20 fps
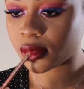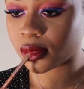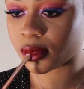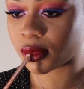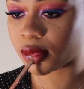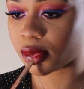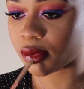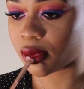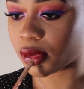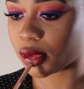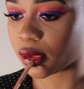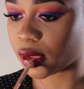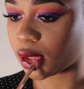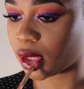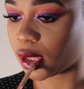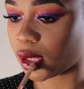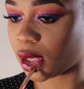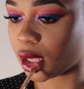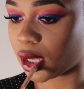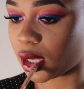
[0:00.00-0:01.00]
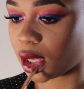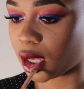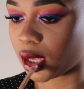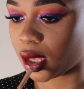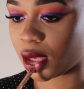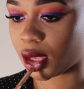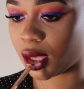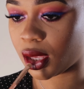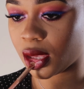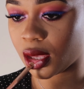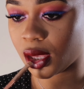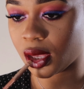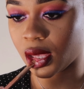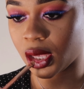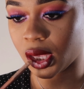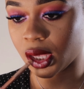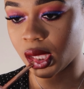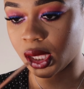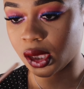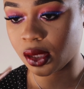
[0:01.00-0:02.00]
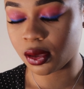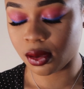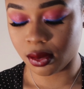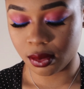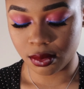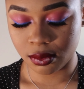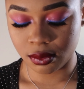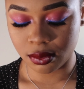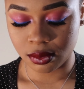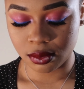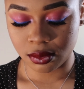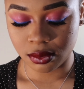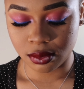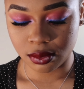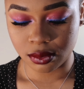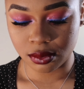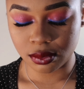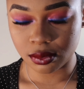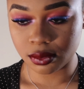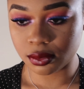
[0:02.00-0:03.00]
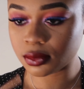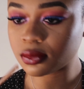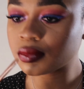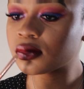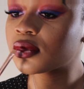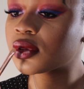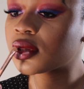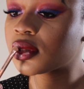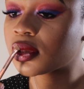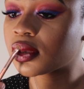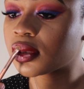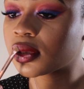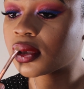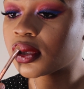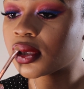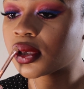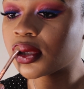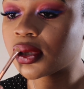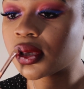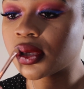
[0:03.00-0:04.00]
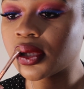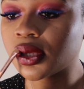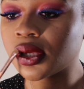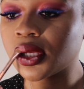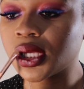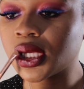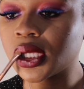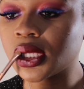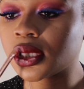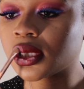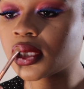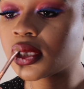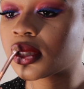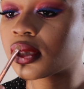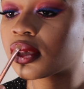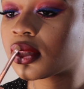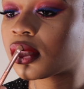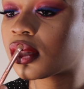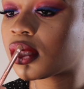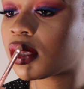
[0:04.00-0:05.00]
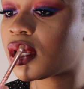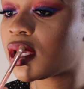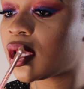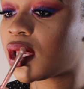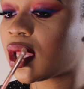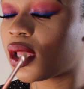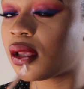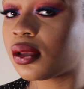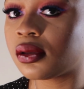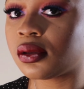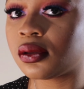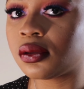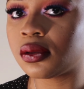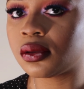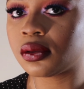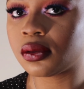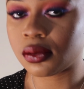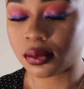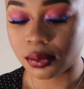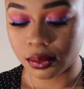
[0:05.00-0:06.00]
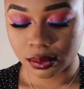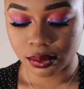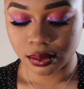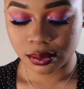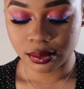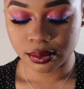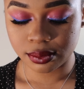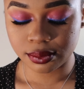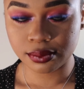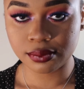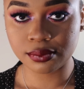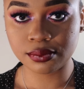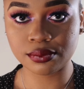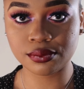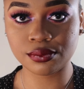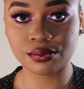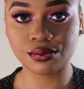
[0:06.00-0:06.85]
dabbed a bit on my lips, and then bam bam bam, and voila, I had some matte red lips.